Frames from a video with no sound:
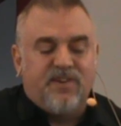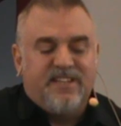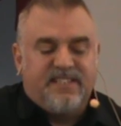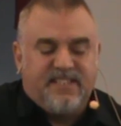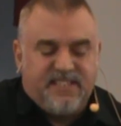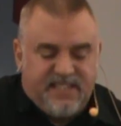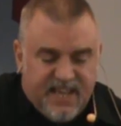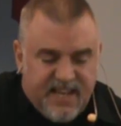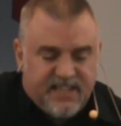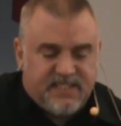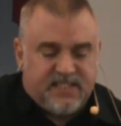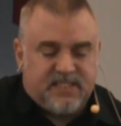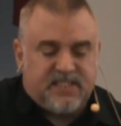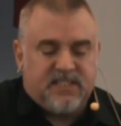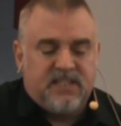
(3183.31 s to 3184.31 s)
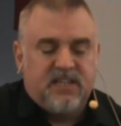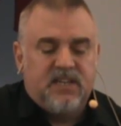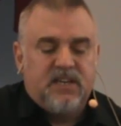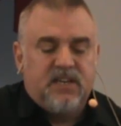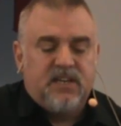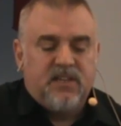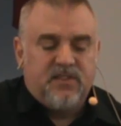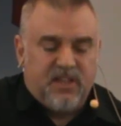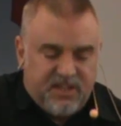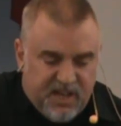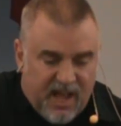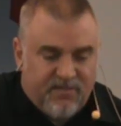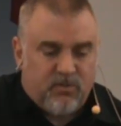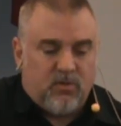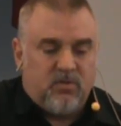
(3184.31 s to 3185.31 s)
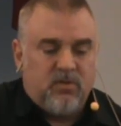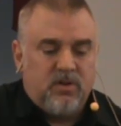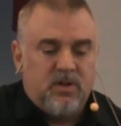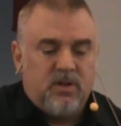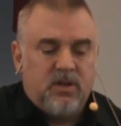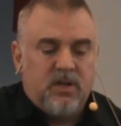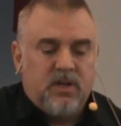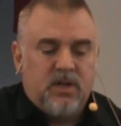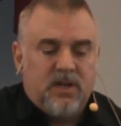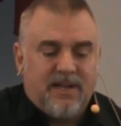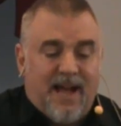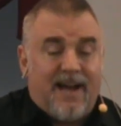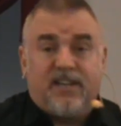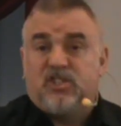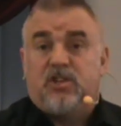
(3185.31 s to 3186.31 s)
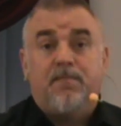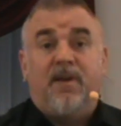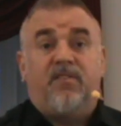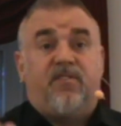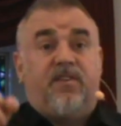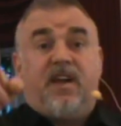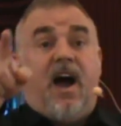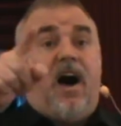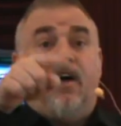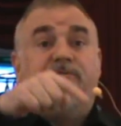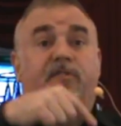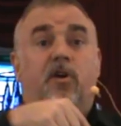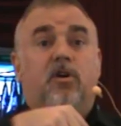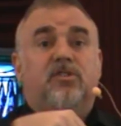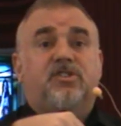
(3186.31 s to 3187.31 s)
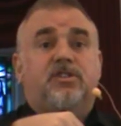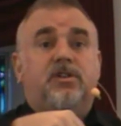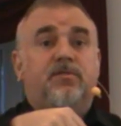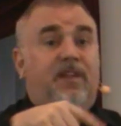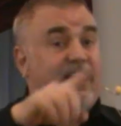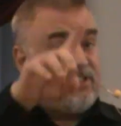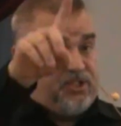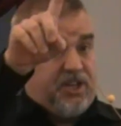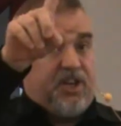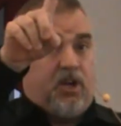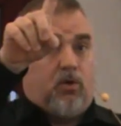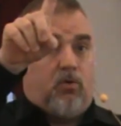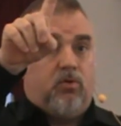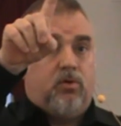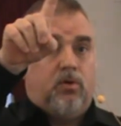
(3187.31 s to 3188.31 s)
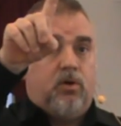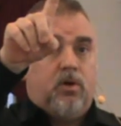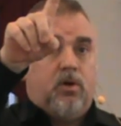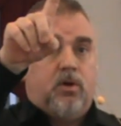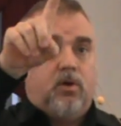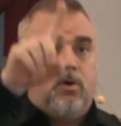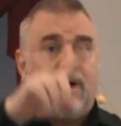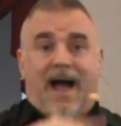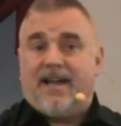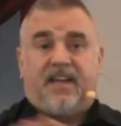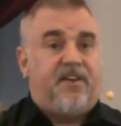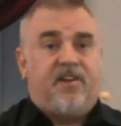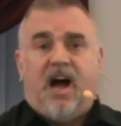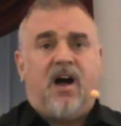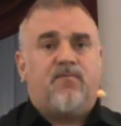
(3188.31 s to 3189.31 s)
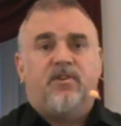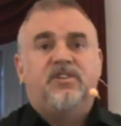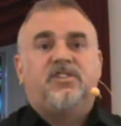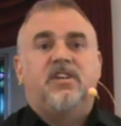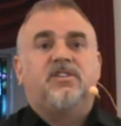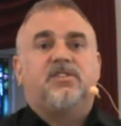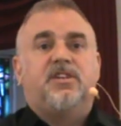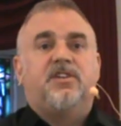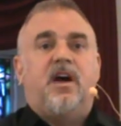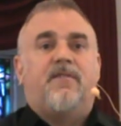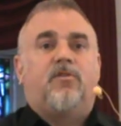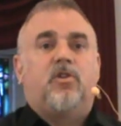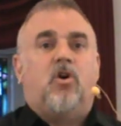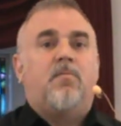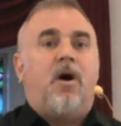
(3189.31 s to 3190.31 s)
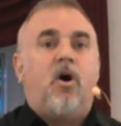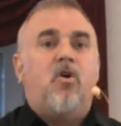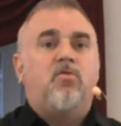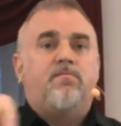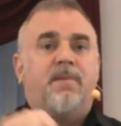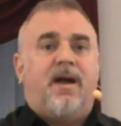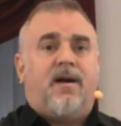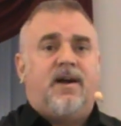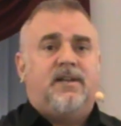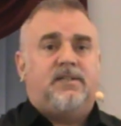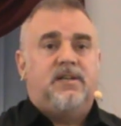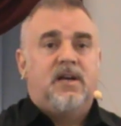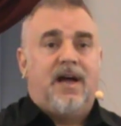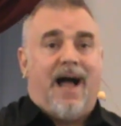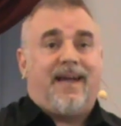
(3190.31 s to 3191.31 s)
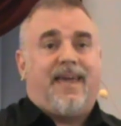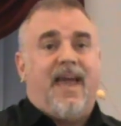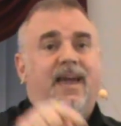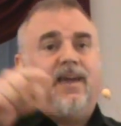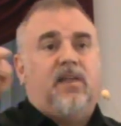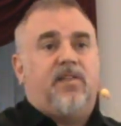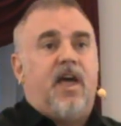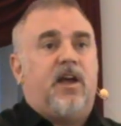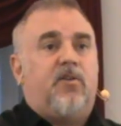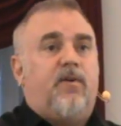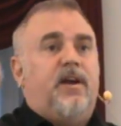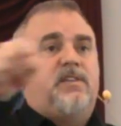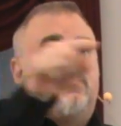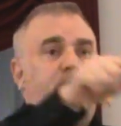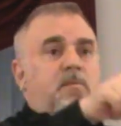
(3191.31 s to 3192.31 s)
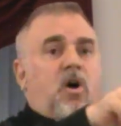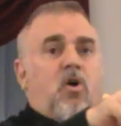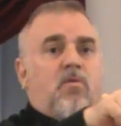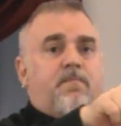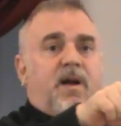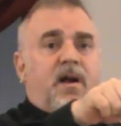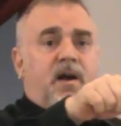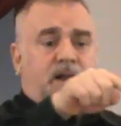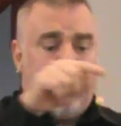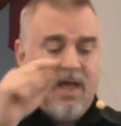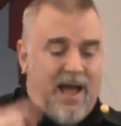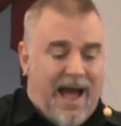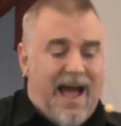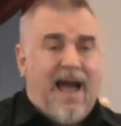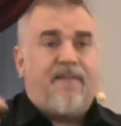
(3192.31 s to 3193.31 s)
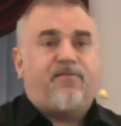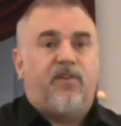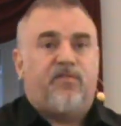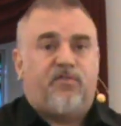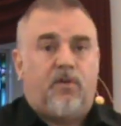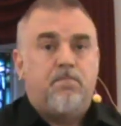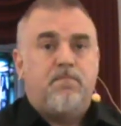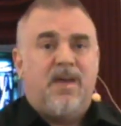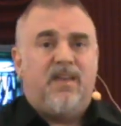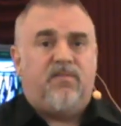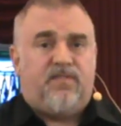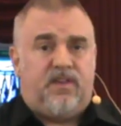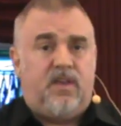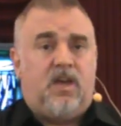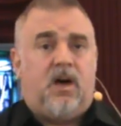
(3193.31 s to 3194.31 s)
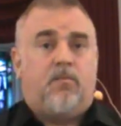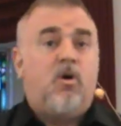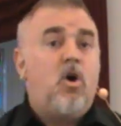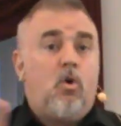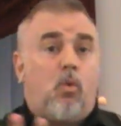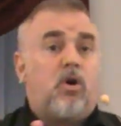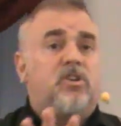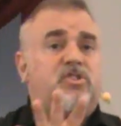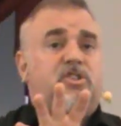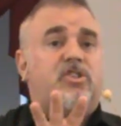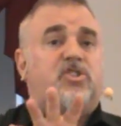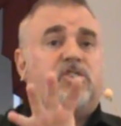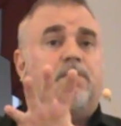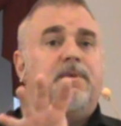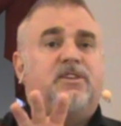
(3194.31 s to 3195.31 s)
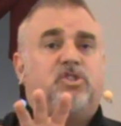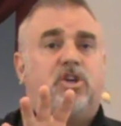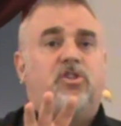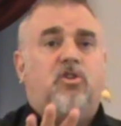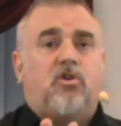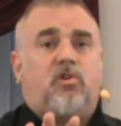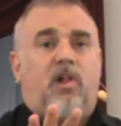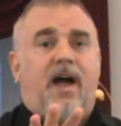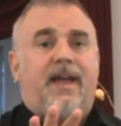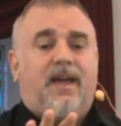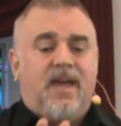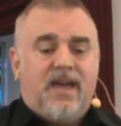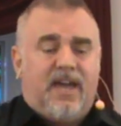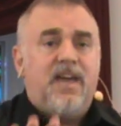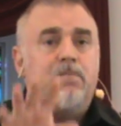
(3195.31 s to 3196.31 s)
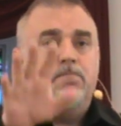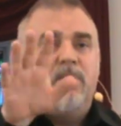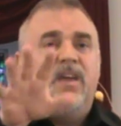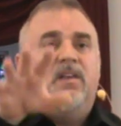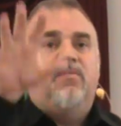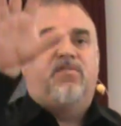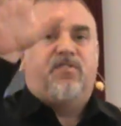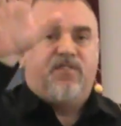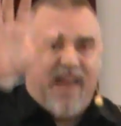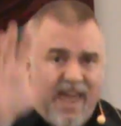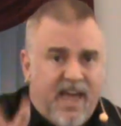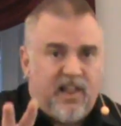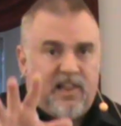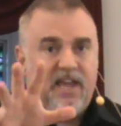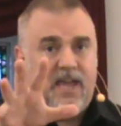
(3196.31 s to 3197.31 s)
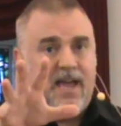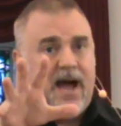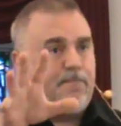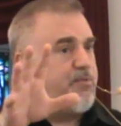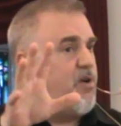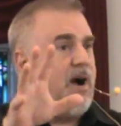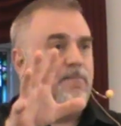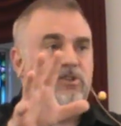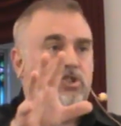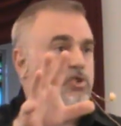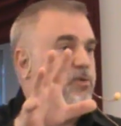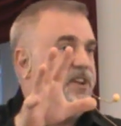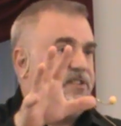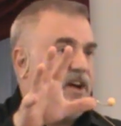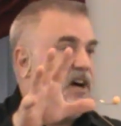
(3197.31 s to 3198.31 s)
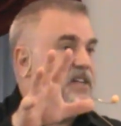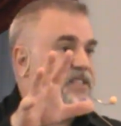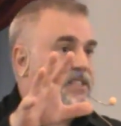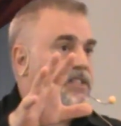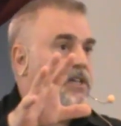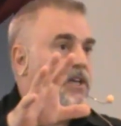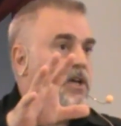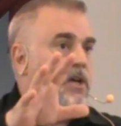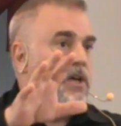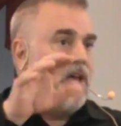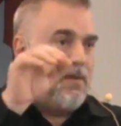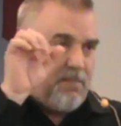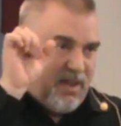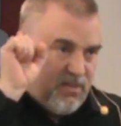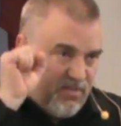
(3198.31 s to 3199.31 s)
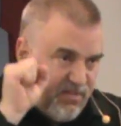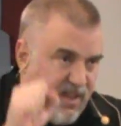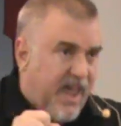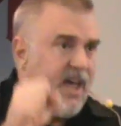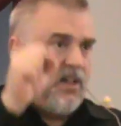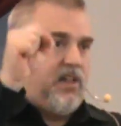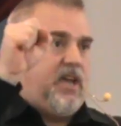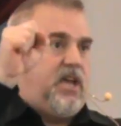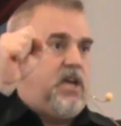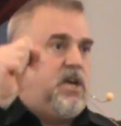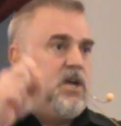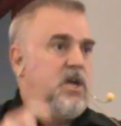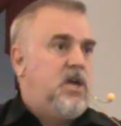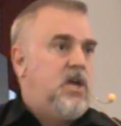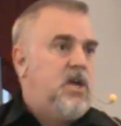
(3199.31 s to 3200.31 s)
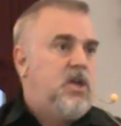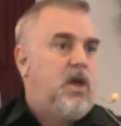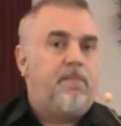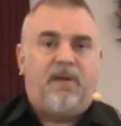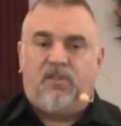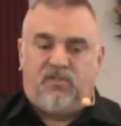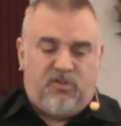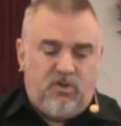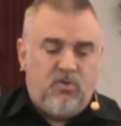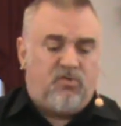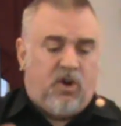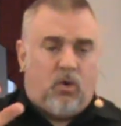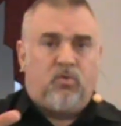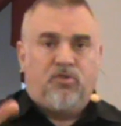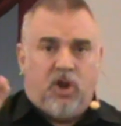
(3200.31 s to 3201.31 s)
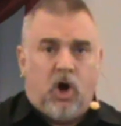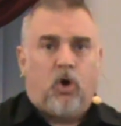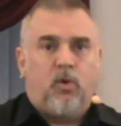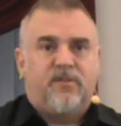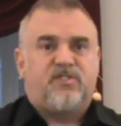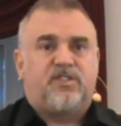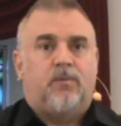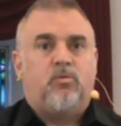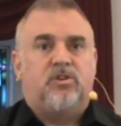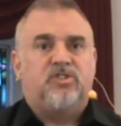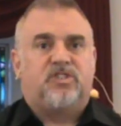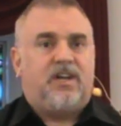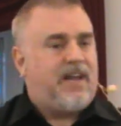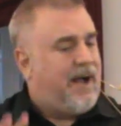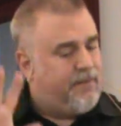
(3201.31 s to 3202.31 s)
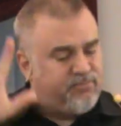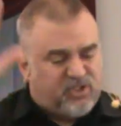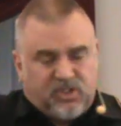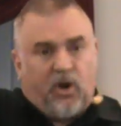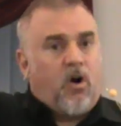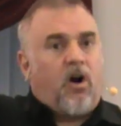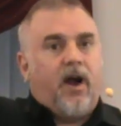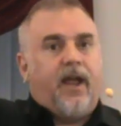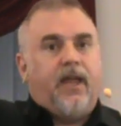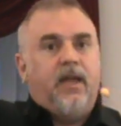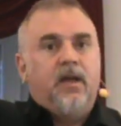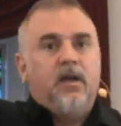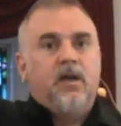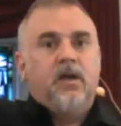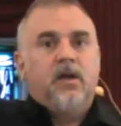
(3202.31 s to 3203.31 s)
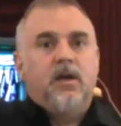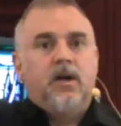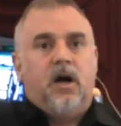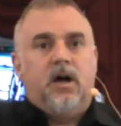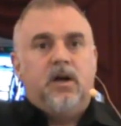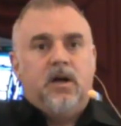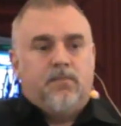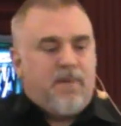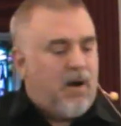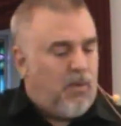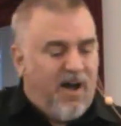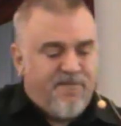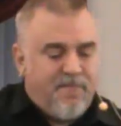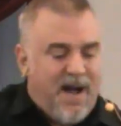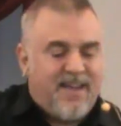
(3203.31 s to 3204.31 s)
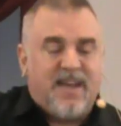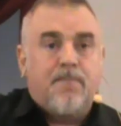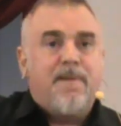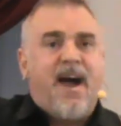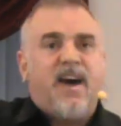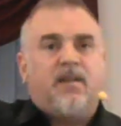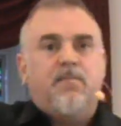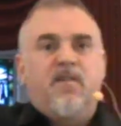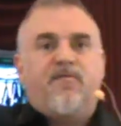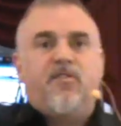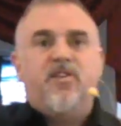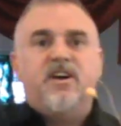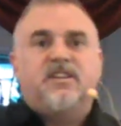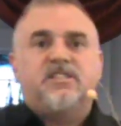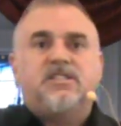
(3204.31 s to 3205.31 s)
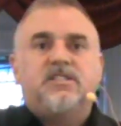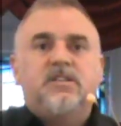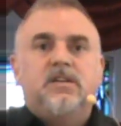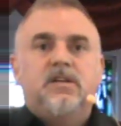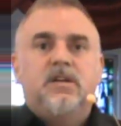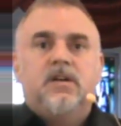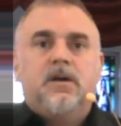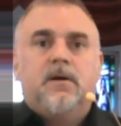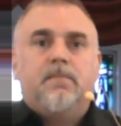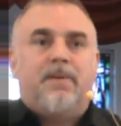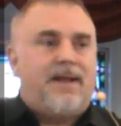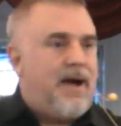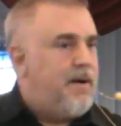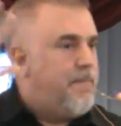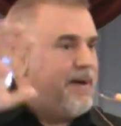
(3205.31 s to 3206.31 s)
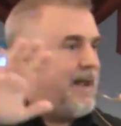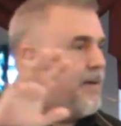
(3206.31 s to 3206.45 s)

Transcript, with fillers: resist the devil. Got to submit to God first. That's the deal. I cannot resist the devil on my own merit. I can't get that grace from my own merit. I have to submit to him. What does the submission look like? It means daily. I promise you it does. It means daily. It means you don't know if someone's going to. I'm sorry. Uh, my wife might get mad at me for this, but, I, but,